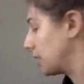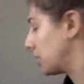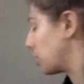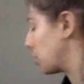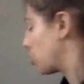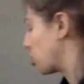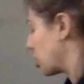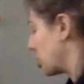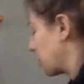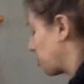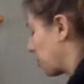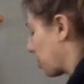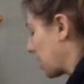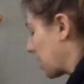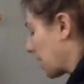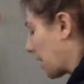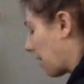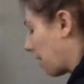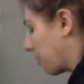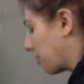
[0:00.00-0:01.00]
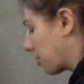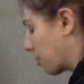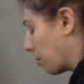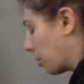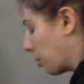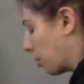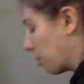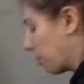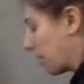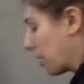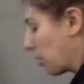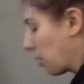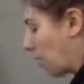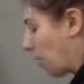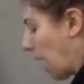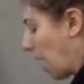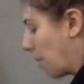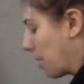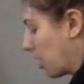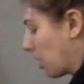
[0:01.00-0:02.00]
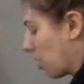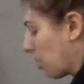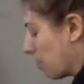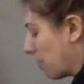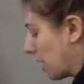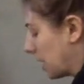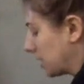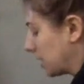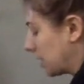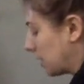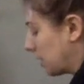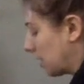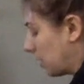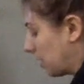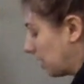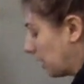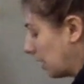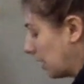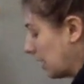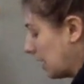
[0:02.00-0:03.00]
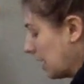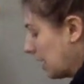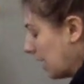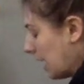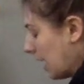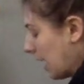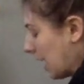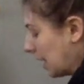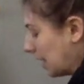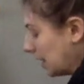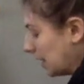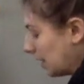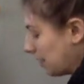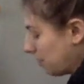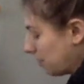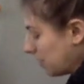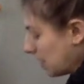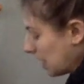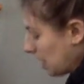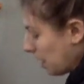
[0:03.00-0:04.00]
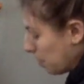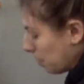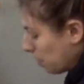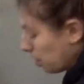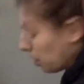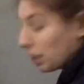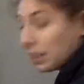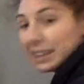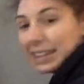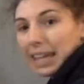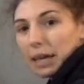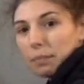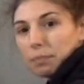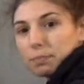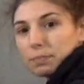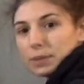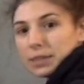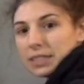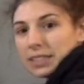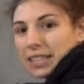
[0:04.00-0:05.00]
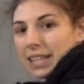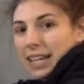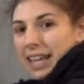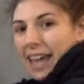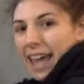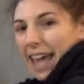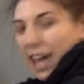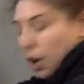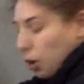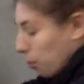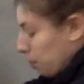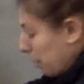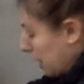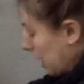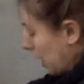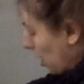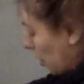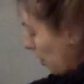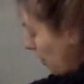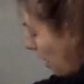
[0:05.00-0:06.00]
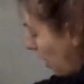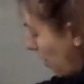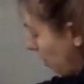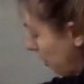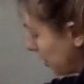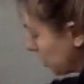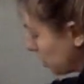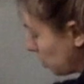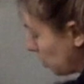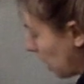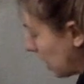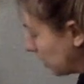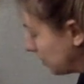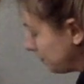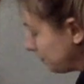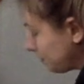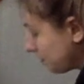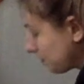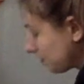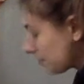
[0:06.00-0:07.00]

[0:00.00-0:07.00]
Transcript: So she's pretty comfortable with me grabbing her muzzle and lifting up her lips and opening her mouth as well.